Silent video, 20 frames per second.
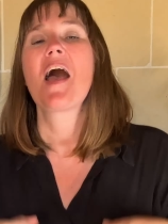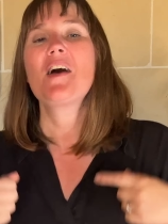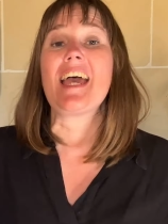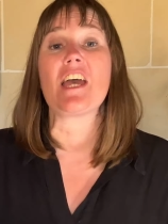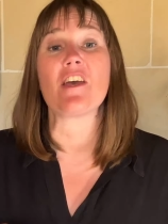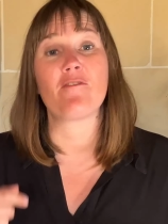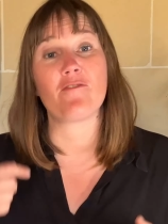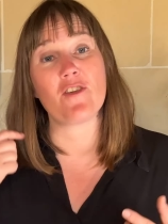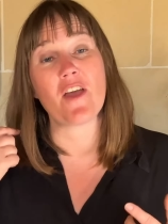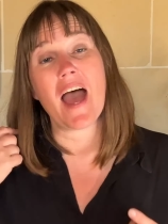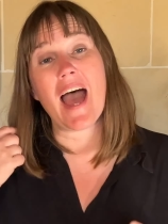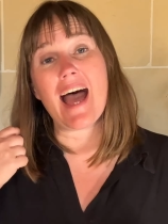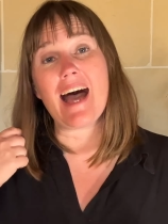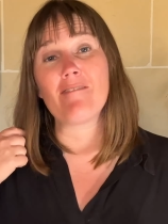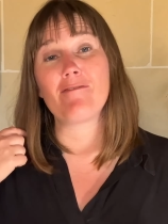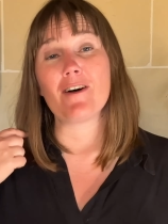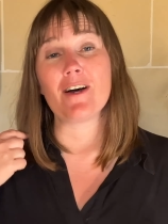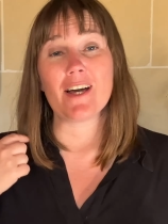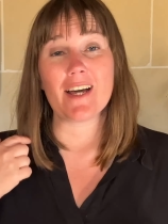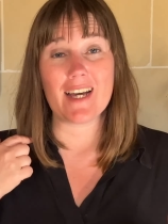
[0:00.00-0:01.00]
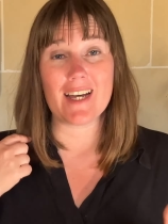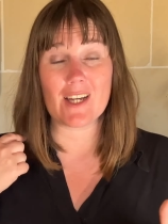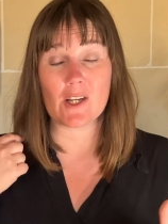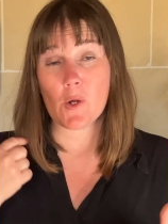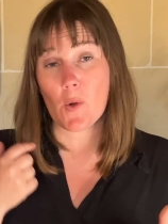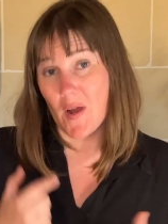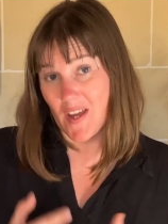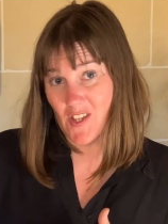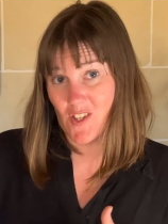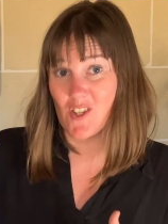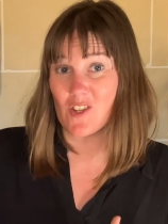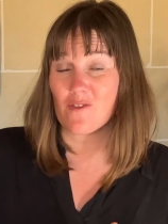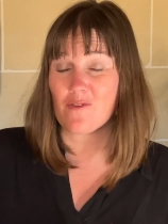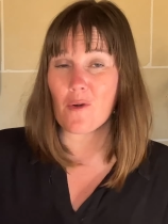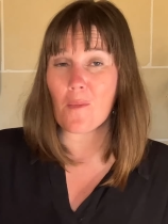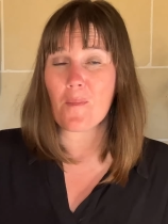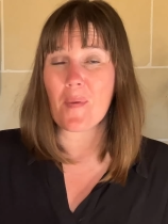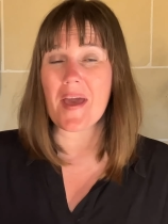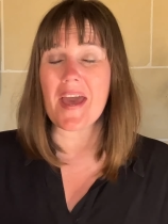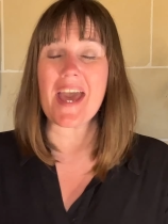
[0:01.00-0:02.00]
If you have a question for
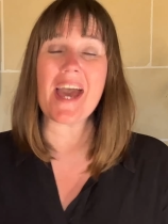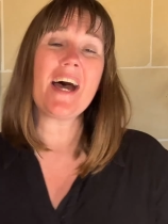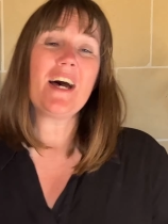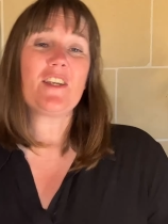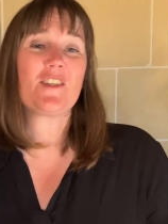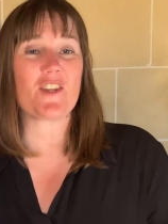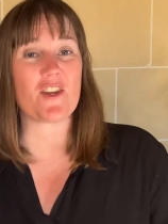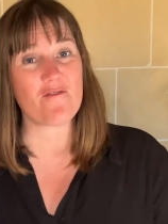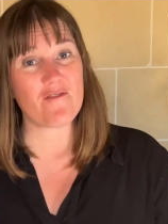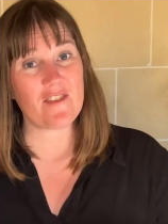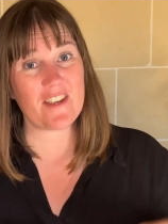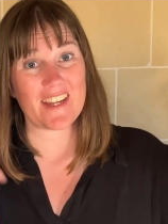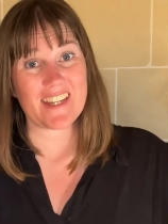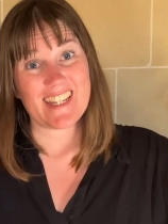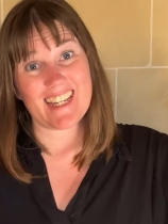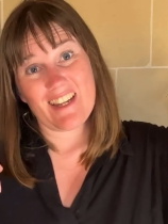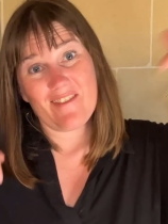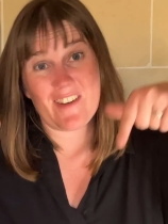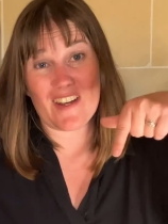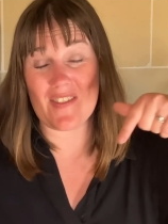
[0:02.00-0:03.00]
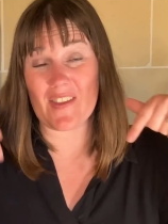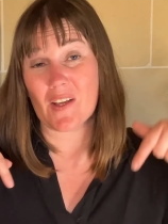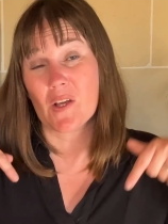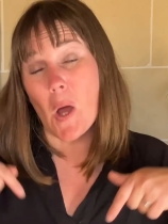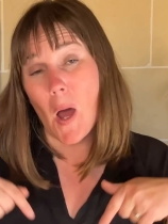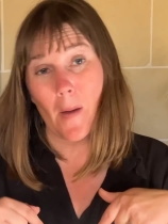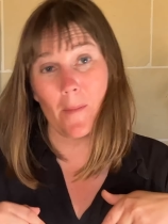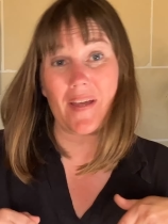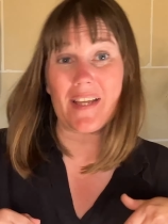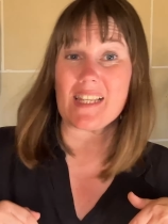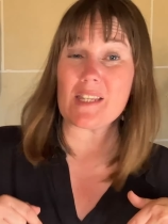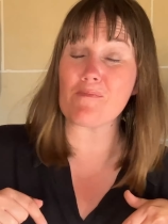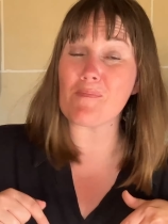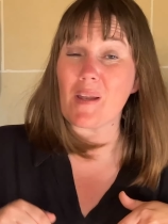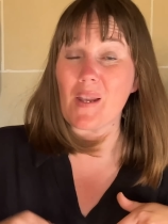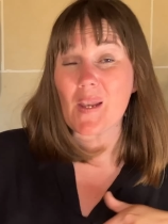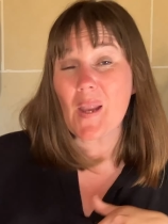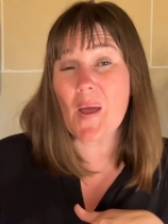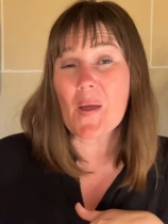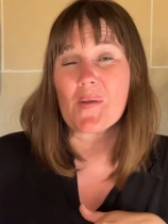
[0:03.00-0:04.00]
Bear, don't forget to leave it in the comments
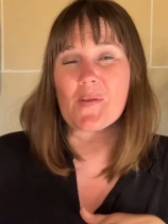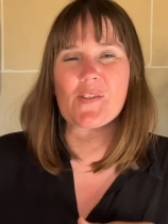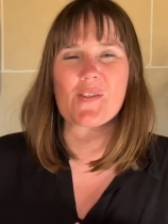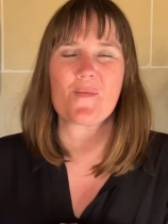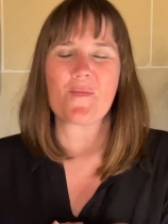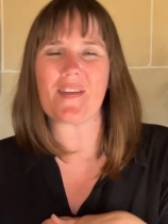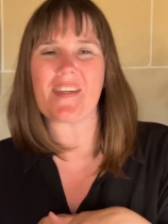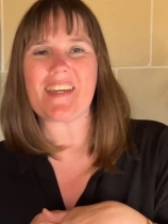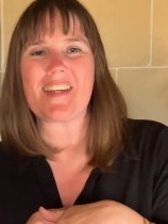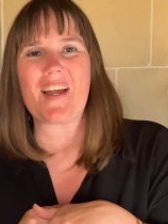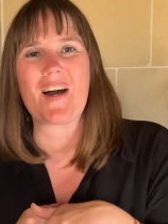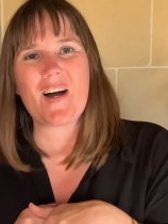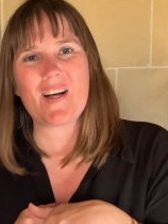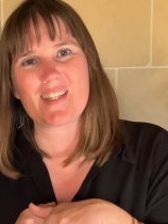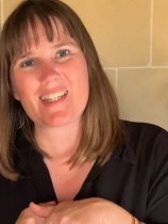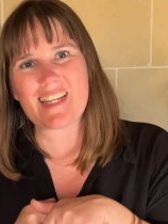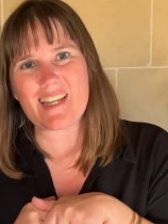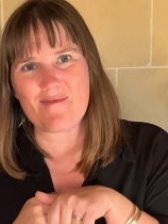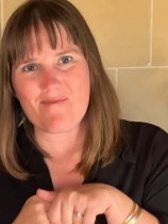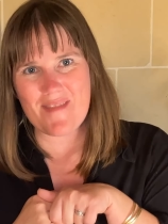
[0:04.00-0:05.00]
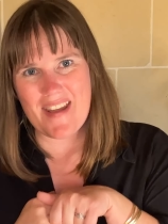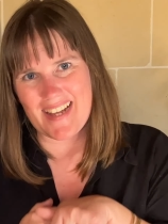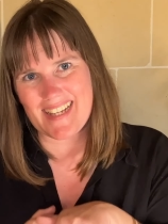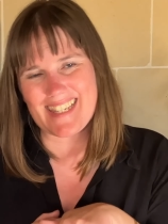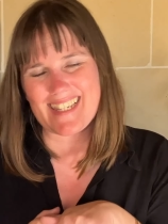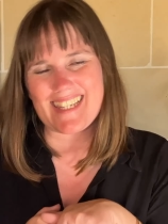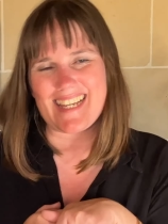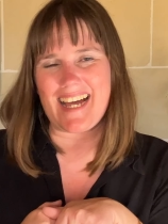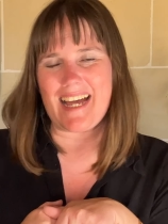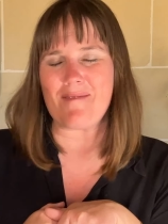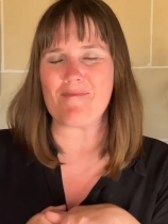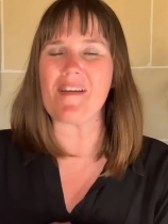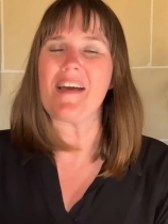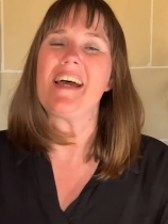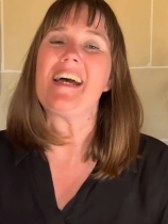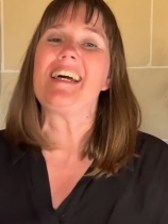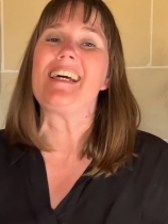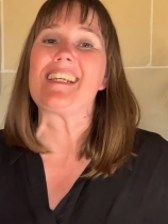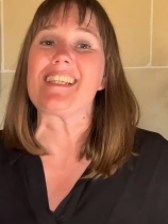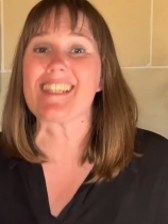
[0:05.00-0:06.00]
below so we can ask him next time.
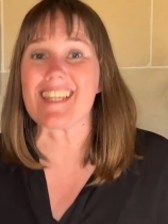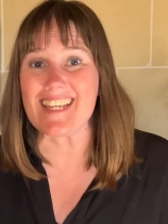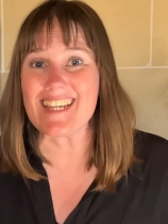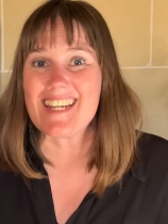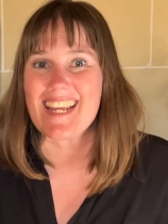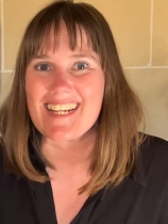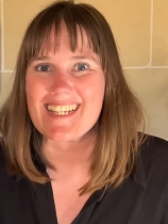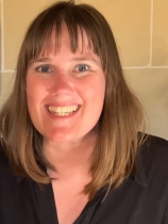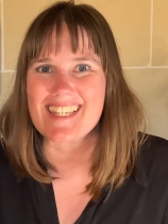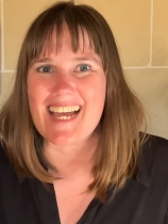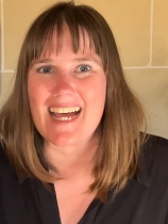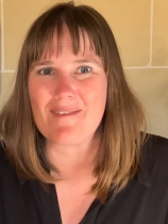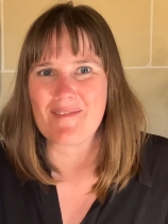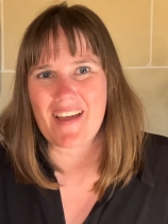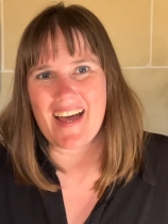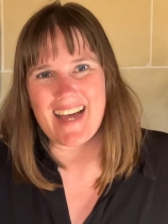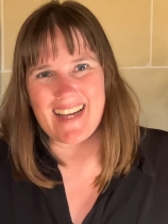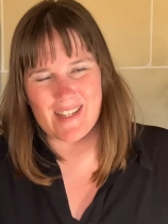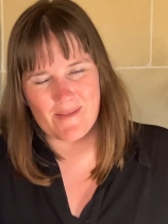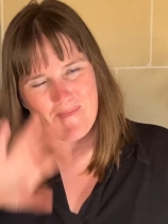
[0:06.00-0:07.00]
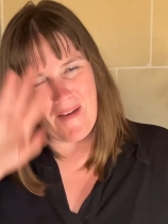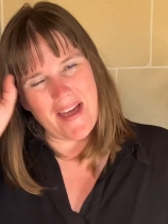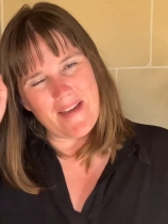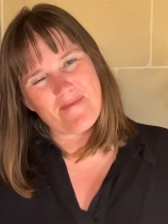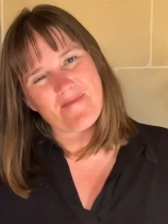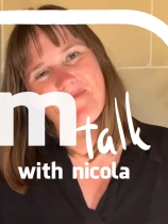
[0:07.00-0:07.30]
See you next time, guys. Bye.